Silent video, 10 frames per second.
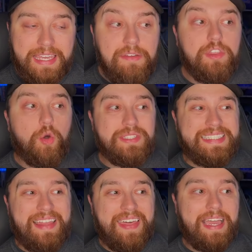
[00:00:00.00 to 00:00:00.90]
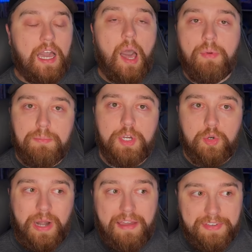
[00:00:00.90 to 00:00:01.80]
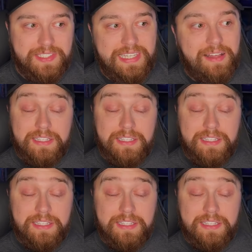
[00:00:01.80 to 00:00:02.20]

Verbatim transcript: Even though it's not that comic book graphic style,